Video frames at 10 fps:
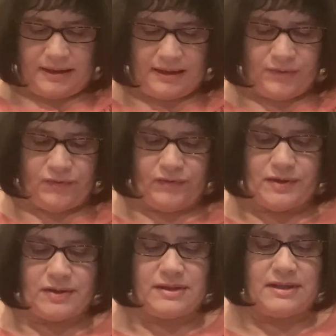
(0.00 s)

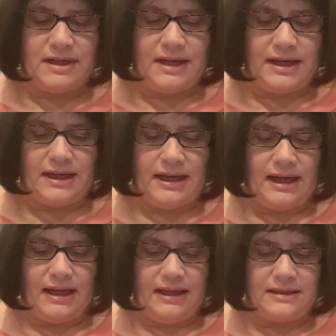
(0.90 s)
First thing I
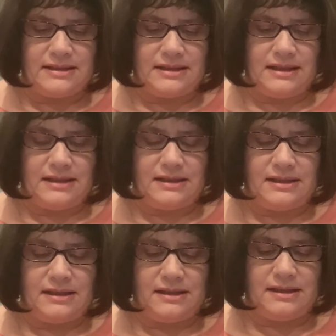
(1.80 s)
got
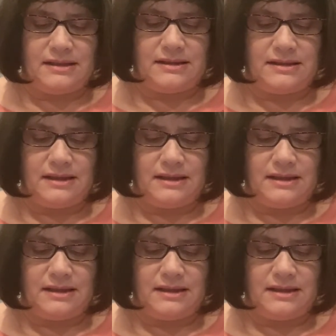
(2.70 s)
is